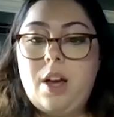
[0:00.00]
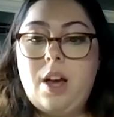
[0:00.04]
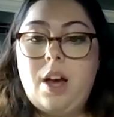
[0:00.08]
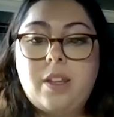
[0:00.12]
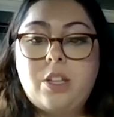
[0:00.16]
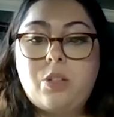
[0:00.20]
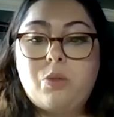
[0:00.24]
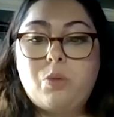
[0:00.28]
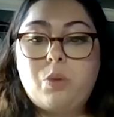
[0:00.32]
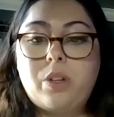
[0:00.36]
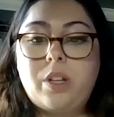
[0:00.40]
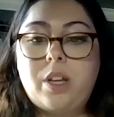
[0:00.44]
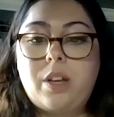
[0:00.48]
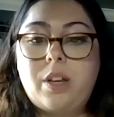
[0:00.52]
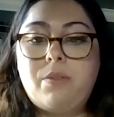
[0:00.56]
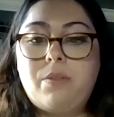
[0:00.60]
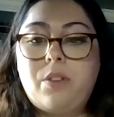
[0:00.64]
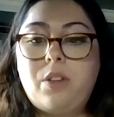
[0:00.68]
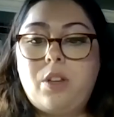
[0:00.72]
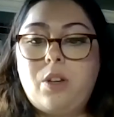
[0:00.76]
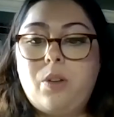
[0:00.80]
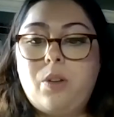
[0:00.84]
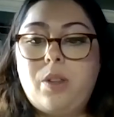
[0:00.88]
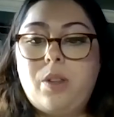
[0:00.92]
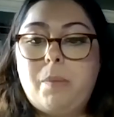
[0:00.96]
This will give
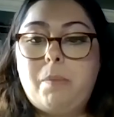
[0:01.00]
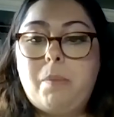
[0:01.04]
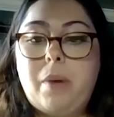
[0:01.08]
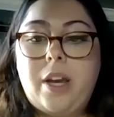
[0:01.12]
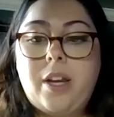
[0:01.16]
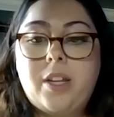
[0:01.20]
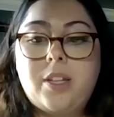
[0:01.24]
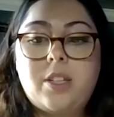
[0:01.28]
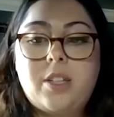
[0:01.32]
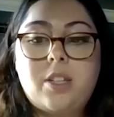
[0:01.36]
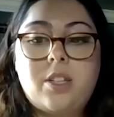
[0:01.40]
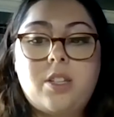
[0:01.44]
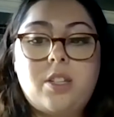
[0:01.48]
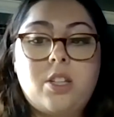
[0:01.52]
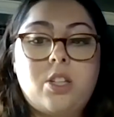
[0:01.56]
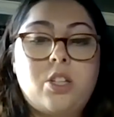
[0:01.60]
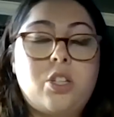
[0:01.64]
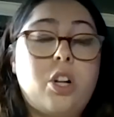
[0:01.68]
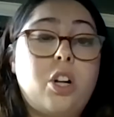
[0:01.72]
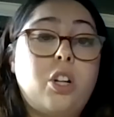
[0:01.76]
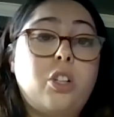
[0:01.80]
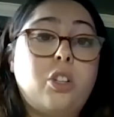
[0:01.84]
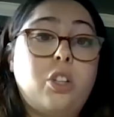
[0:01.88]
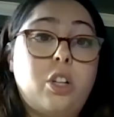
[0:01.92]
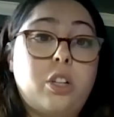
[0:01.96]
you the basis to
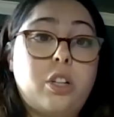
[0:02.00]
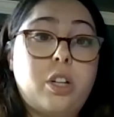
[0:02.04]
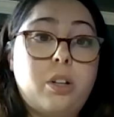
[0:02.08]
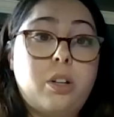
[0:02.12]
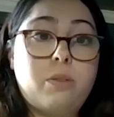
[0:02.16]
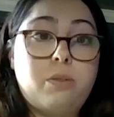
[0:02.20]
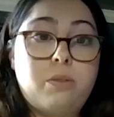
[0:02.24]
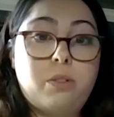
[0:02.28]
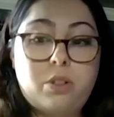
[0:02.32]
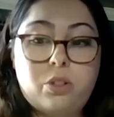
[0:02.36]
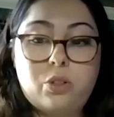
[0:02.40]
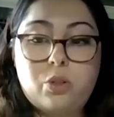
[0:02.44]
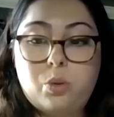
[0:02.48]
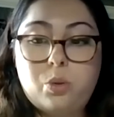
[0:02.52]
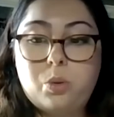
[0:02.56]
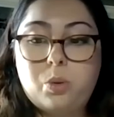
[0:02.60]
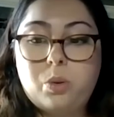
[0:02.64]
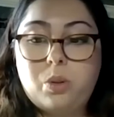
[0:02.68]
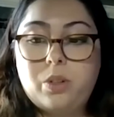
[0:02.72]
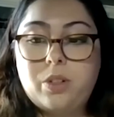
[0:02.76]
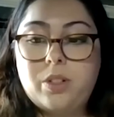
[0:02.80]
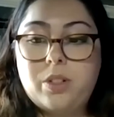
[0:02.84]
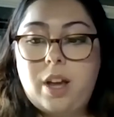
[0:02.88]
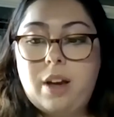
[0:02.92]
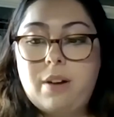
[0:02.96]
start looking for
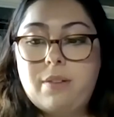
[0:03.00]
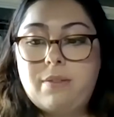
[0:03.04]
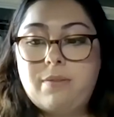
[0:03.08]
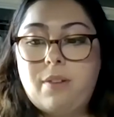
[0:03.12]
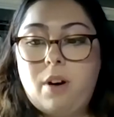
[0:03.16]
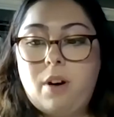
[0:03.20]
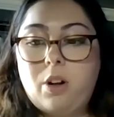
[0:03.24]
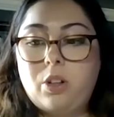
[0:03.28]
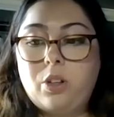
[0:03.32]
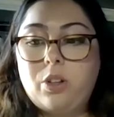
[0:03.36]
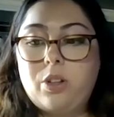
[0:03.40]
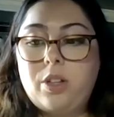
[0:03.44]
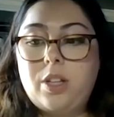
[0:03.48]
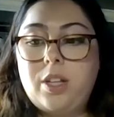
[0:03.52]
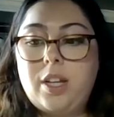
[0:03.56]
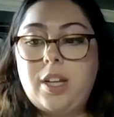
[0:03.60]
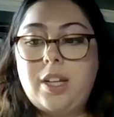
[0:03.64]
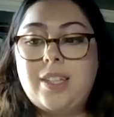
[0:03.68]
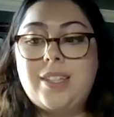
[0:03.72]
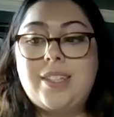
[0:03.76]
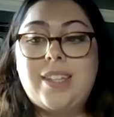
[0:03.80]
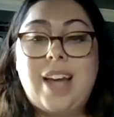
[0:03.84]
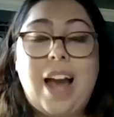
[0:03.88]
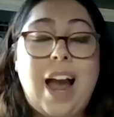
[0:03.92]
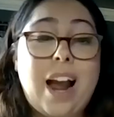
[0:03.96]
tools that follow the
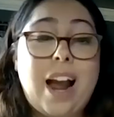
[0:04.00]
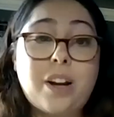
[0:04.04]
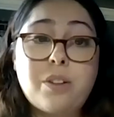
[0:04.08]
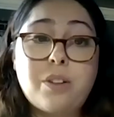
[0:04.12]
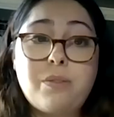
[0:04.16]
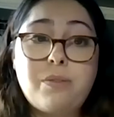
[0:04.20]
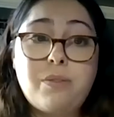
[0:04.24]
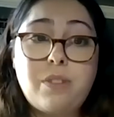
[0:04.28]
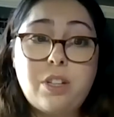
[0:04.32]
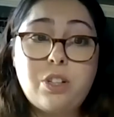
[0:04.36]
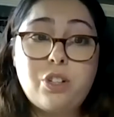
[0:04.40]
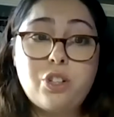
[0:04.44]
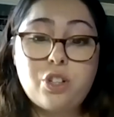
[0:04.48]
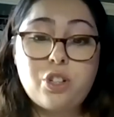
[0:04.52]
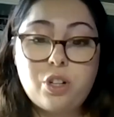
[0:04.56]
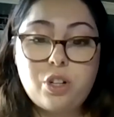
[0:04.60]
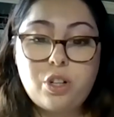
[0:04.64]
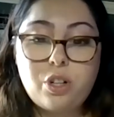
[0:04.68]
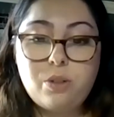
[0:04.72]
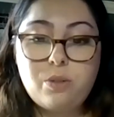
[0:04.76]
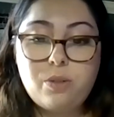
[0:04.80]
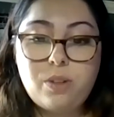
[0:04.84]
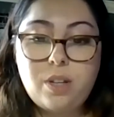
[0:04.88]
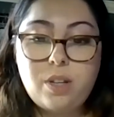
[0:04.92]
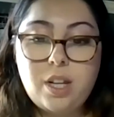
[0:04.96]
exact feature
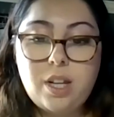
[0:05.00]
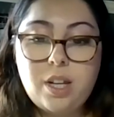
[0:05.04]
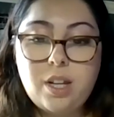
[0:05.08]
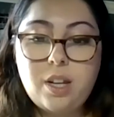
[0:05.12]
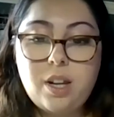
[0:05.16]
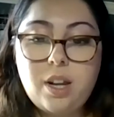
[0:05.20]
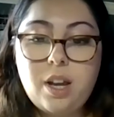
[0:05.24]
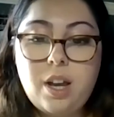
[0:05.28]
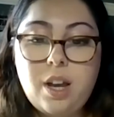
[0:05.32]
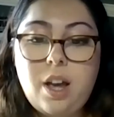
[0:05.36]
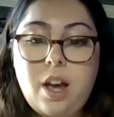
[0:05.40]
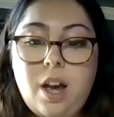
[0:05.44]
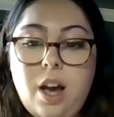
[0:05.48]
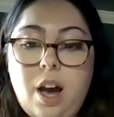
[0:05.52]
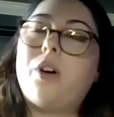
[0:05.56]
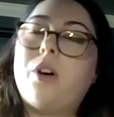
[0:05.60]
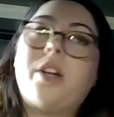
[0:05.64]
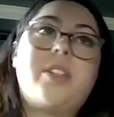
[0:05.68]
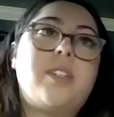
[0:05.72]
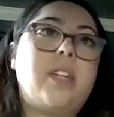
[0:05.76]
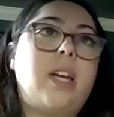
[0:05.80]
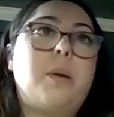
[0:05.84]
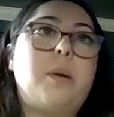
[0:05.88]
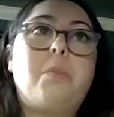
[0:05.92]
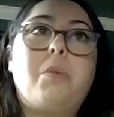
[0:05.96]
you need. For
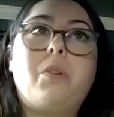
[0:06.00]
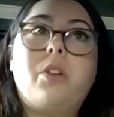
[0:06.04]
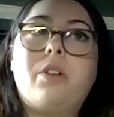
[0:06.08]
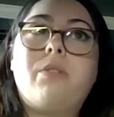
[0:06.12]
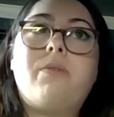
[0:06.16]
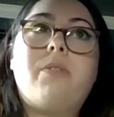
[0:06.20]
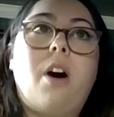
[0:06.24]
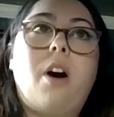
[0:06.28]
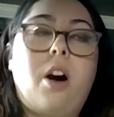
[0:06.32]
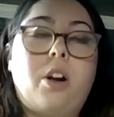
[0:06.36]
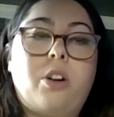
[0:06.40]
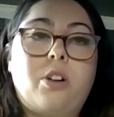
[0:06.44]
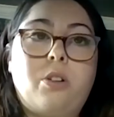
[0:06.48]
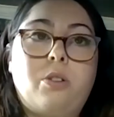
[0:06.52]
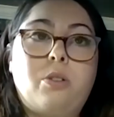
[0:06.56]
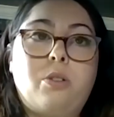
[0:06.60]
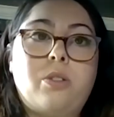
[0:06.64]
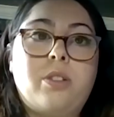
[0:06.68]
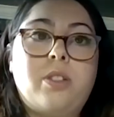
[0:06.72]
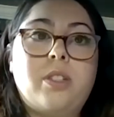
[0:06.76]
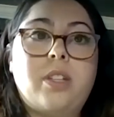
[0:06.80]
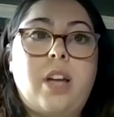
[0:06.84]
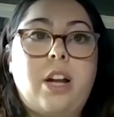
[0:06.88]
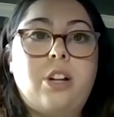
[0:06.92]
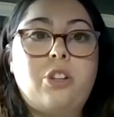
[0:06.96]
example, if auto
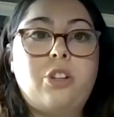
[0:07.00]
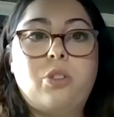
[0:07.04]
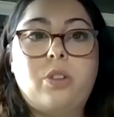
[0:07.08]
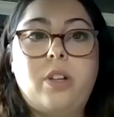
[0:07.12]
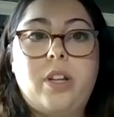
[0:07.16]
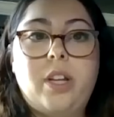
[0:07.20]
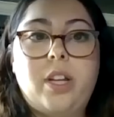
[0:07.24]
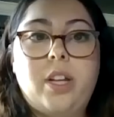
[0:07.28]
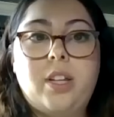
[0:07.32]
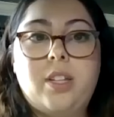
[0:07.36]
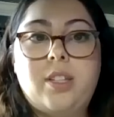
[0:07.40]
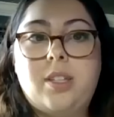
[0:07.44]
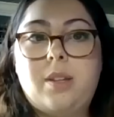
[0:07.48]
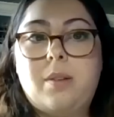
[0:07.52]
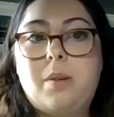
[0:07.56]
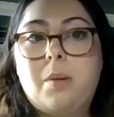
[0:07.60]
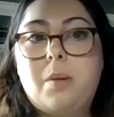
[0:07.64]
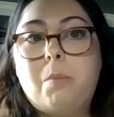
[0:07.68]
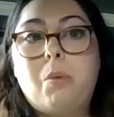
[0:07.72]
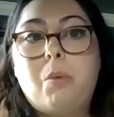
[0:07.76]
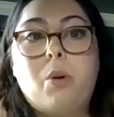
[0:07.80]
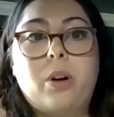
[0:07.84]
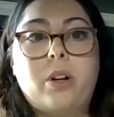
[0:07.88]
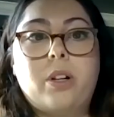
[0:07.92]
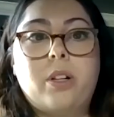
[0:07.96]
scheduling is an
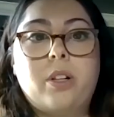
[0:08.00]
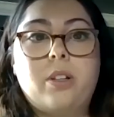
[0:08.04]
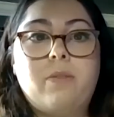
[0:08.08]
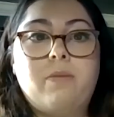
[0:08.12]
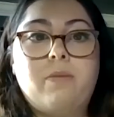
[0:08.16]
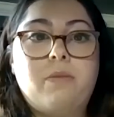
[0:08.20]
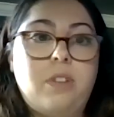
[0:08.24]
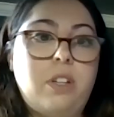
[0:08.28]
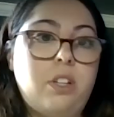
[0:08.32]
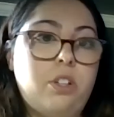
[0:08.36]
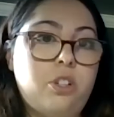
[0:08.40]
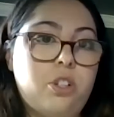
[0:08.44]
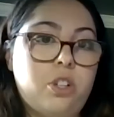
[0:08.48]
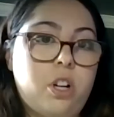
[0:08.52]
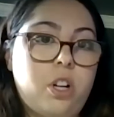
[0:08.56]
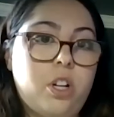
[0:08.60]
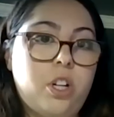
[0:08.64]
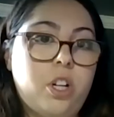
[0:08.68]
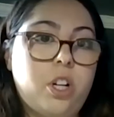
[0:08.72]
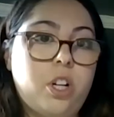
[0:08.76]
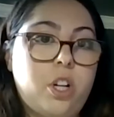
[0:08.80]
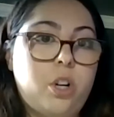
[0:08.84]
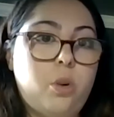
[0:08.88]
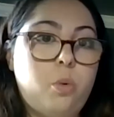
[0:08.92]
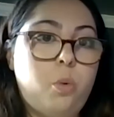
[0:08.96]
important feature,
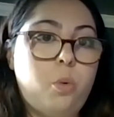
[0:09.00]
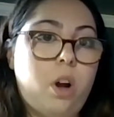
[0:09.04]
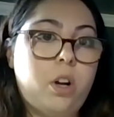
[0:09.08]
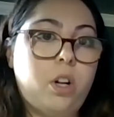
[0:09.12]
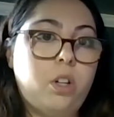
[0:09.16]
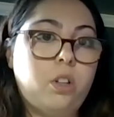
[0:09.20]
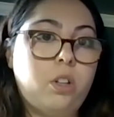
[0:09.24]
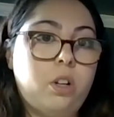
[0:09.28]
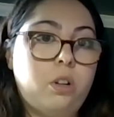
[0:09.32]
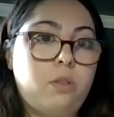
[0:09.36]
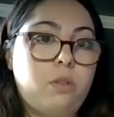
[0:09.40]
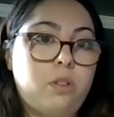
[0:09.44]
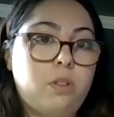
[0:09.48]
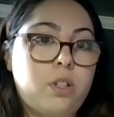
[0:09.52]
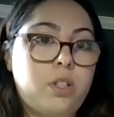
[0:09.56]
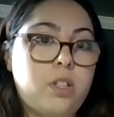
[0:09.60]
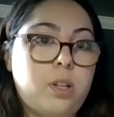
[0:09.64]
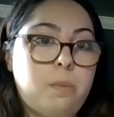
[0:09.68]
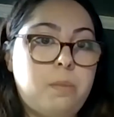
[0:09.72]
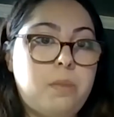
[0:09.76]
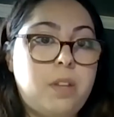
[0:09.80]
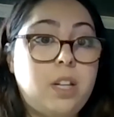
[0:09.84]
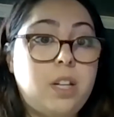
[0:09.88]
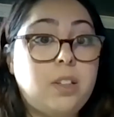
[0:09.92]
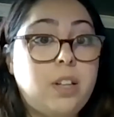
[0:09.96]
you're going to want to look for
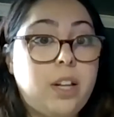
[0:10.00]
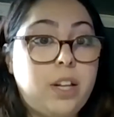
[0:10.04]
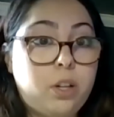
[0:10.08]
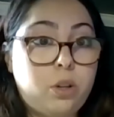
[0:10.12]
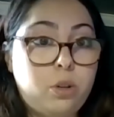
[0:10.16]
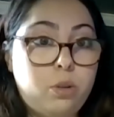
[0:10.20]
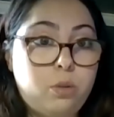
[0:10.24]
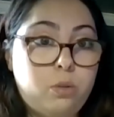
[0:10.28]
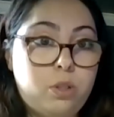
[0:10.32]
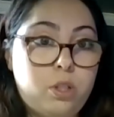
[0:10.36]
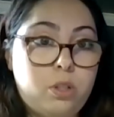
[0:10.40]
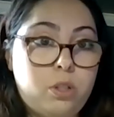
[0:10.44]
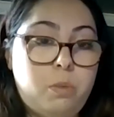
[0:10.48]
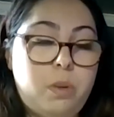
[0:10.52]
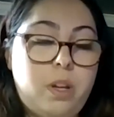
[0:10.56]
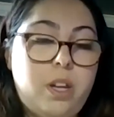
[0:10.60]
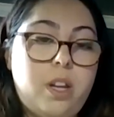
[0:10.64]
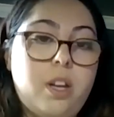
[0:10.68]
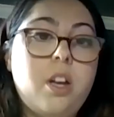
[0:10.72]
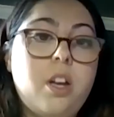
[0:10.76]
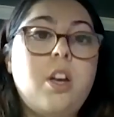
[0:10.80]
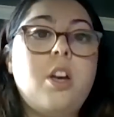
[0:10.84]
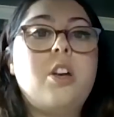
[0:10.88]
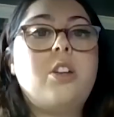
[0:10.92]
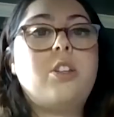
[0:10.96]
something like
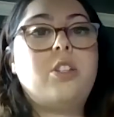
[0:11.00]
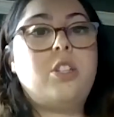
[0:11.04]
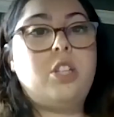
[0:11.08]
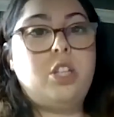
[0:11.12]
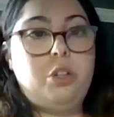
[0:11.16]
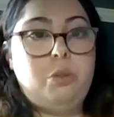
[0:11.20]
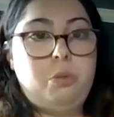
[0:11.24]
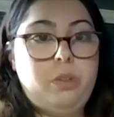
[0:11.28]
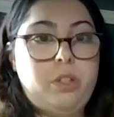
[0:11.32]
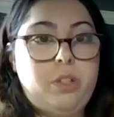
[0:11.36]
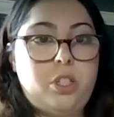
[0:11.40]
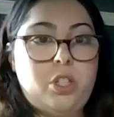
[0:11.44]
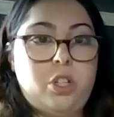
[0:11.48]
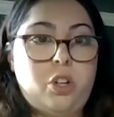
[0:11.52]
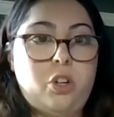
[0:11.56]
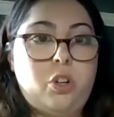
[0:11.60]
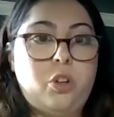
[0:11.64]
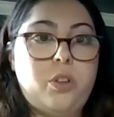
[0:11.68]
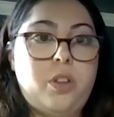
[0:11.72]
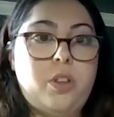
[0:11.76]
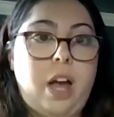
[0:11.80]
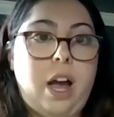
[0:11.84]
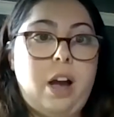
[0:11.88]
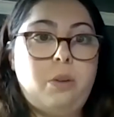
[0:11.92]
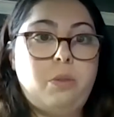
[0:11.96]
Hootsuite. So you would
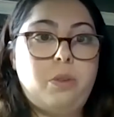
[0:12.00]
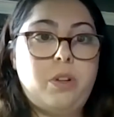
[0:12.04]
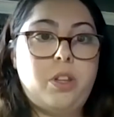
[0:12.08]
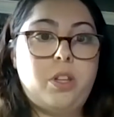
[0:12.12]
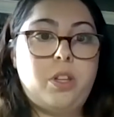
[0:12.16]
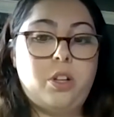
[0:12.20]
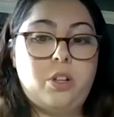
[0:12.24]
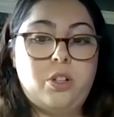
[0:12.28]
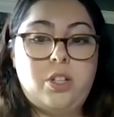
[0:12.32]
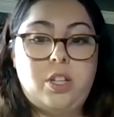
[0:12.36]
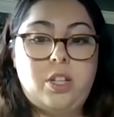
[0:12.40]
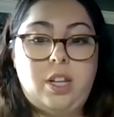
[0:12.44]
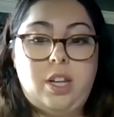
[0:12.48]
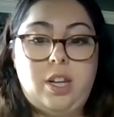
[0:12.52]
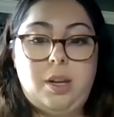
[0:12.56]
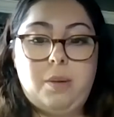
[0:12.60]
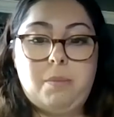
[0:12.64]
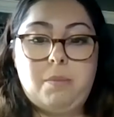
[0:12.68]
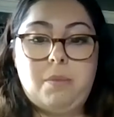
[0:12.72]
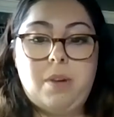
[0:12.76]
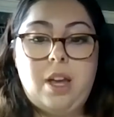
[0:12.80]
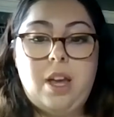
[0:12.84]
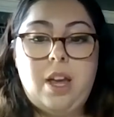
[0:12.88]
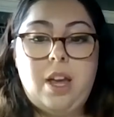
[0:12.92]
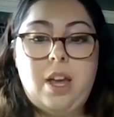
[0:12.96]
circle that with your team